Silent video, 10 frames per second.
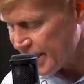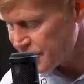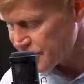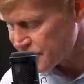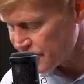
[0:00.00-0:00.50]

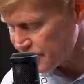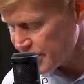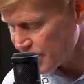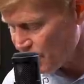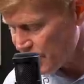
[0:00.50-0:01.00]
you're
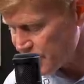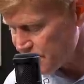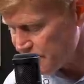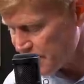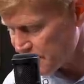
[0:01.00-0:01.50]
certainly going to
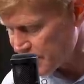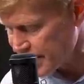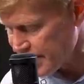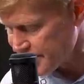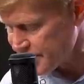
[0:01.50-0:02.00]
be able to
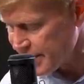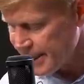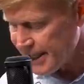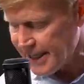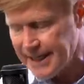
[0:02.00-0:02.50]
get
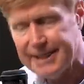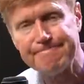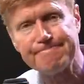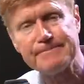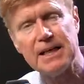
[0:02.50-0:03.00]

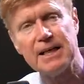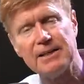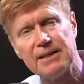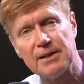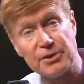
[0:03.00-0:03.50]

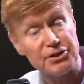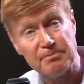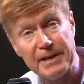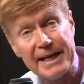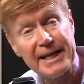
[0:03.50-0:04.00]
original
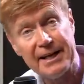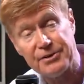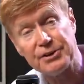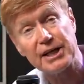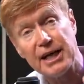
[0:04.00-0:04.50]

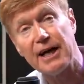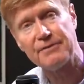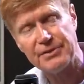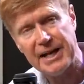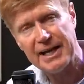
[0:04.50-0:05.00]
Medicare to
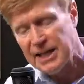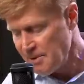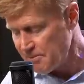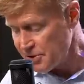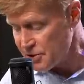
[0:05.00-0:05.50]
cover that.
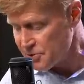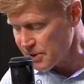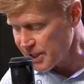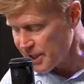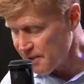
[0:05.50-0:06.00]
But just
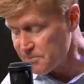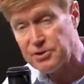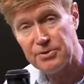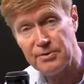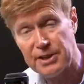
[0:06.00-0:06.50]
when it comes
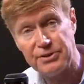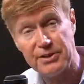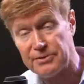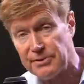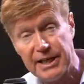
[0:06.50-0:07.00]
to a
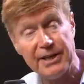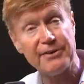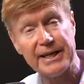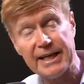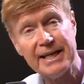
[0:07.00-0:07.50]
general
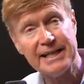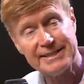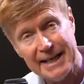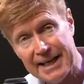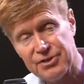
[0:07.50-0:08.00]
hearing
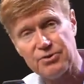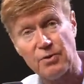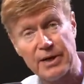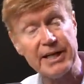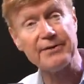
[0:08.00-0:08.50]
test
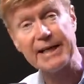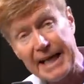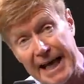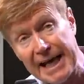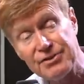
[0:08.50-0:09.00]
or hearing
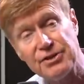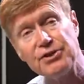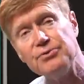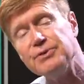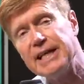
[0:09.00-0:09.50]
aids that
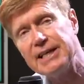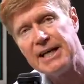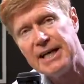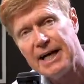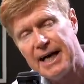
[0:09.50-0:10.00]
you need
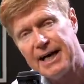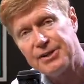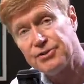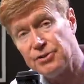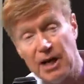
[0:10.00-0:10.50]

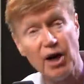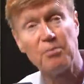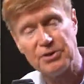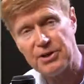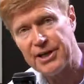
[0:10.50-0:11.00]
to
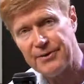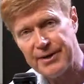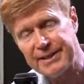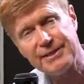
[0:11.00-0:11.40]
help with your hearing,